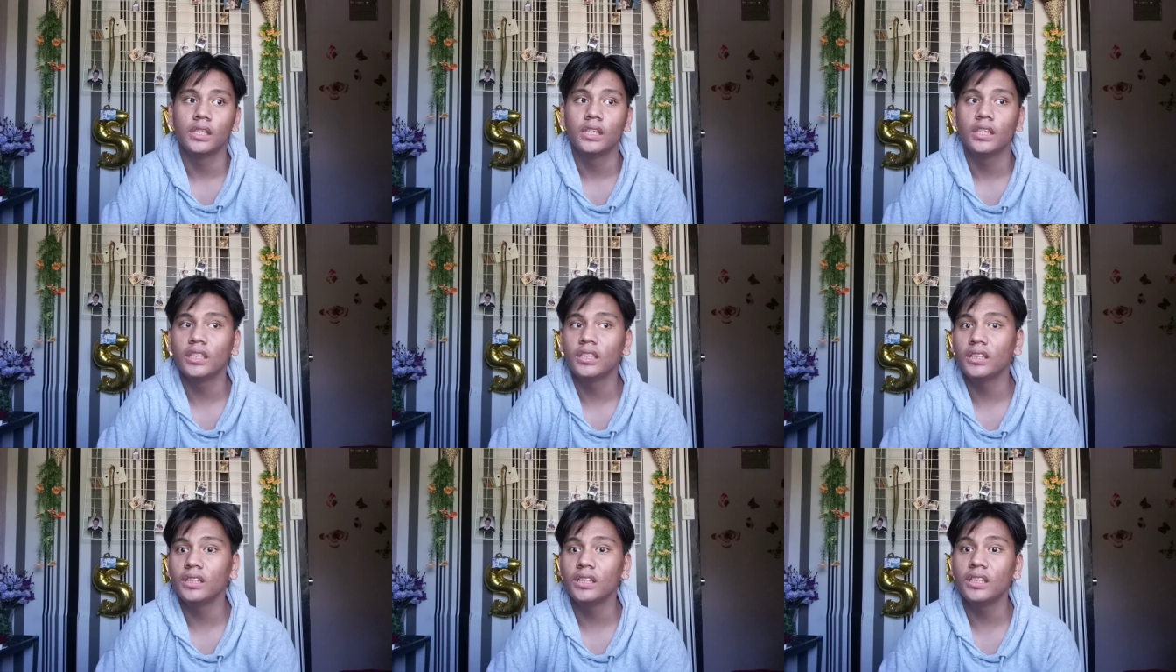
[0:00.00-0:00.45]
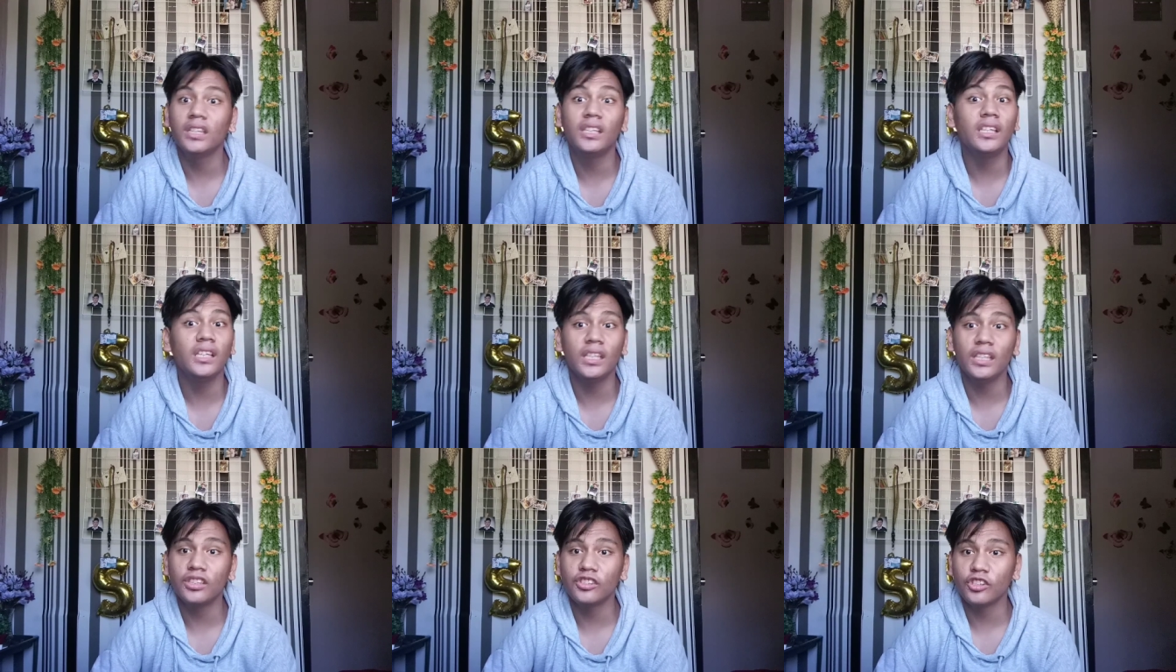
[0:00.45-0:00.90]

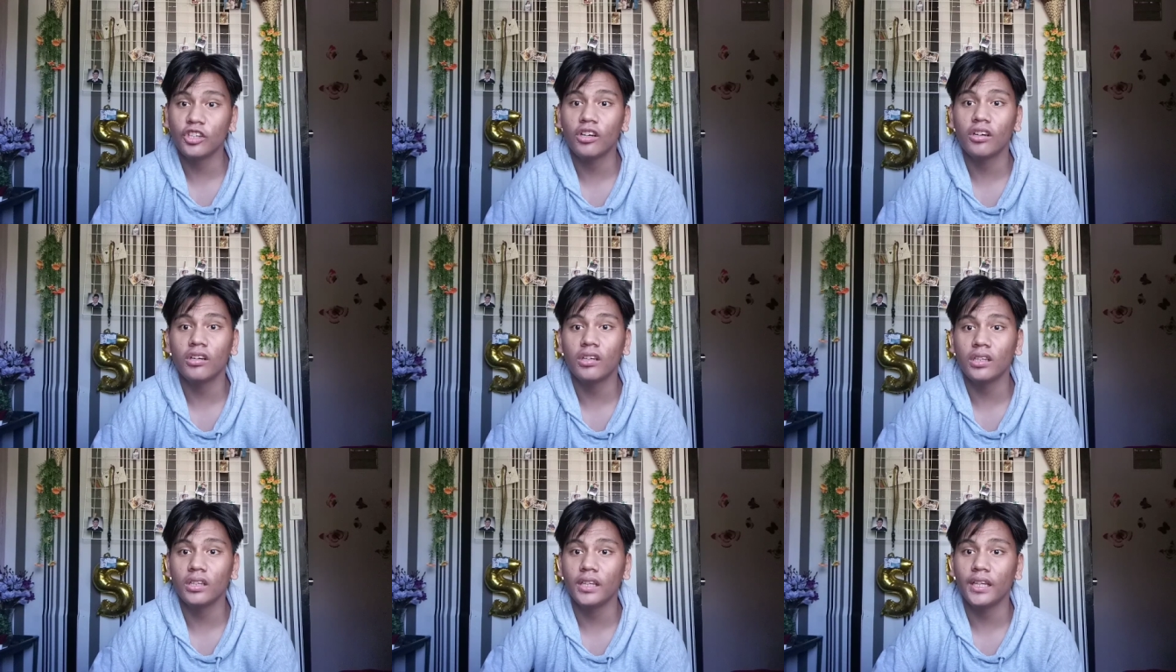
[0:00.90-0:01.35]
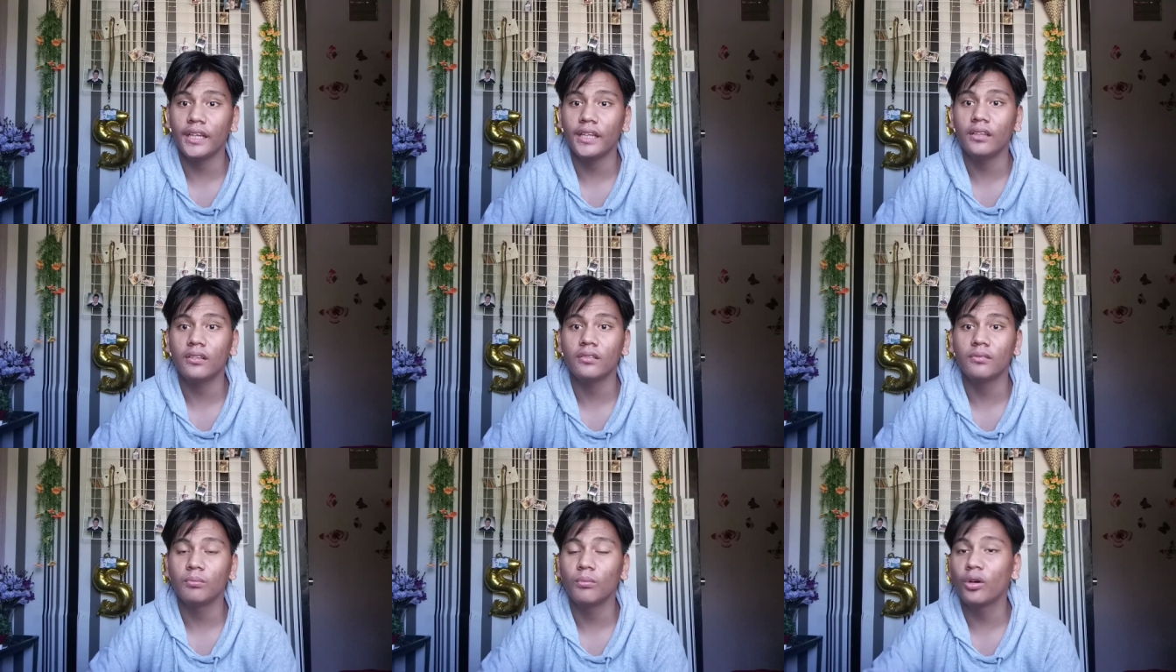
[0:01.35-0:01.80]
Hindi chocolate.
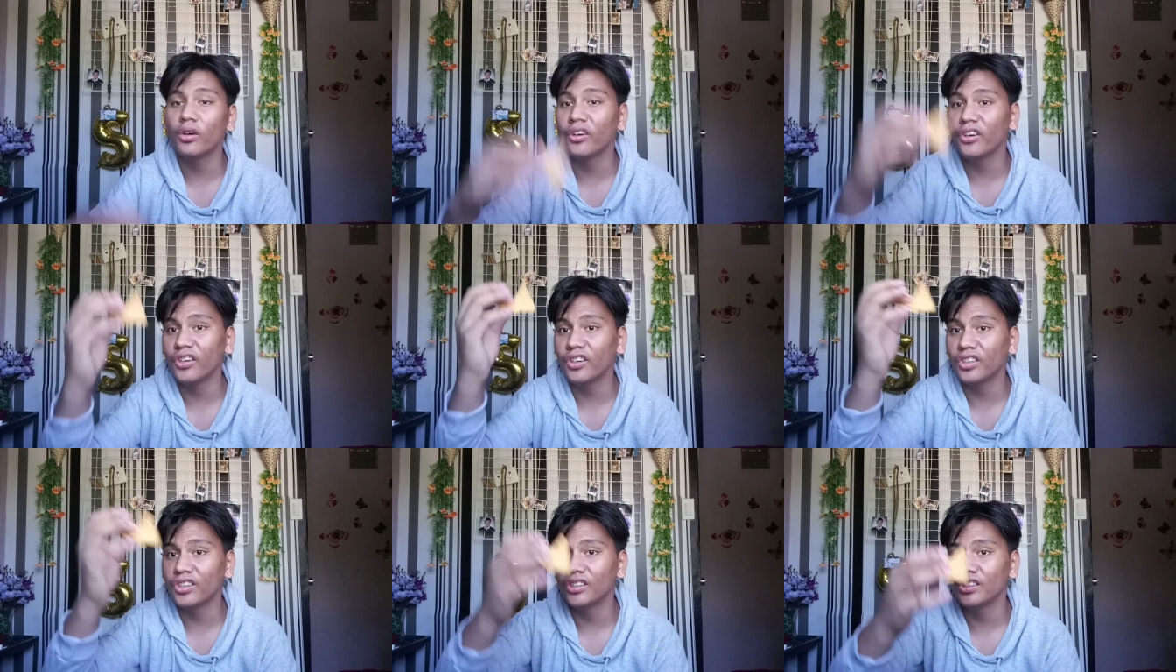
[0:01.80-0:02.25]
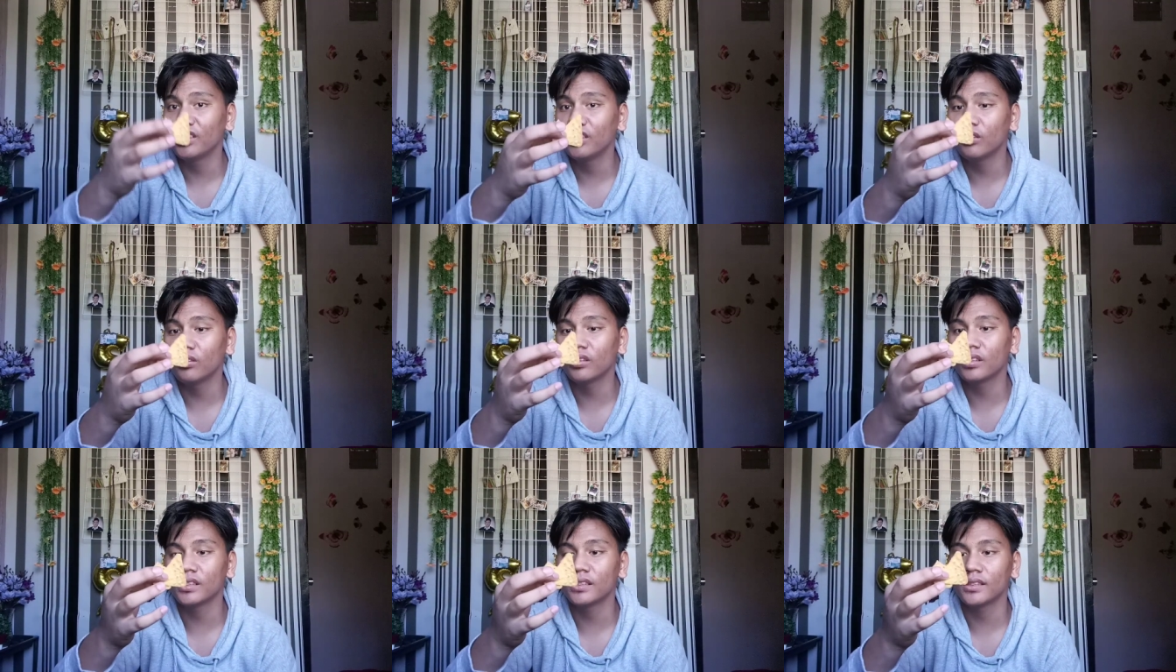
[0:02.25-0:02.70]
More on
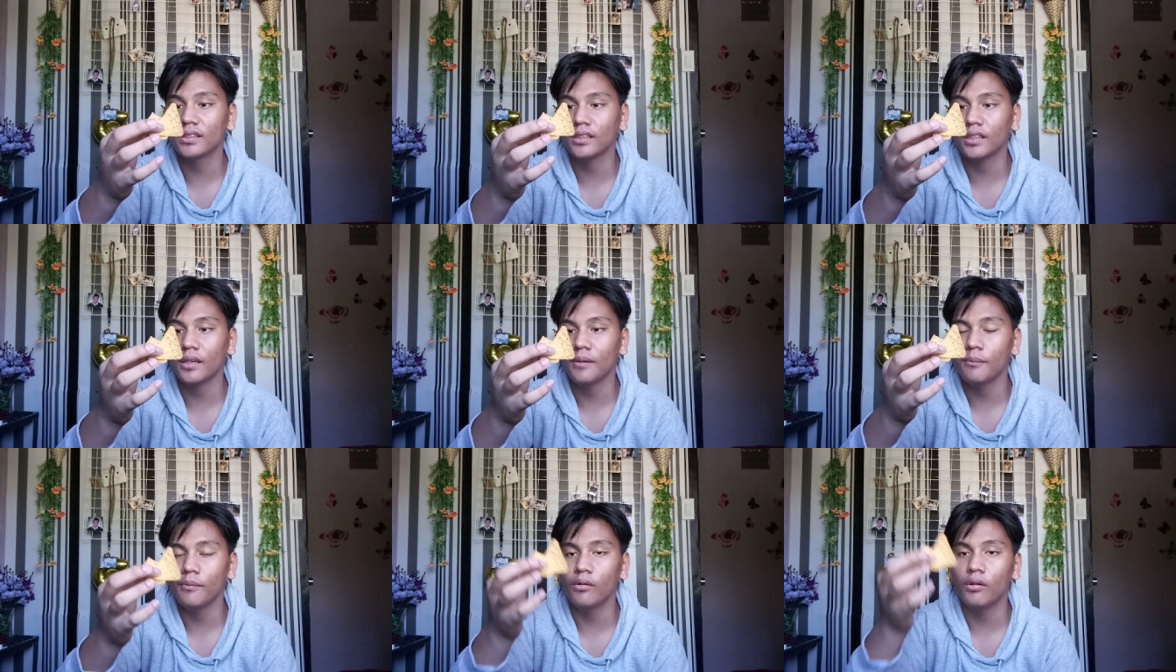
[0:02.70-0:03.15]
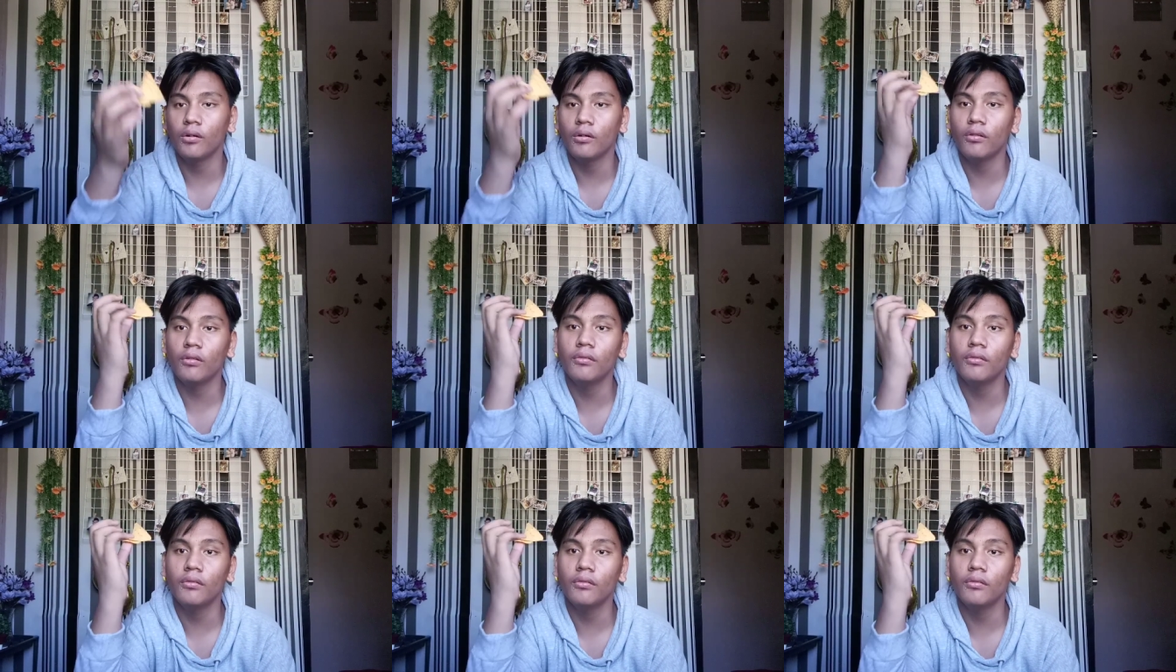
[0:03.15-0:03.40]
cookies and cream ako.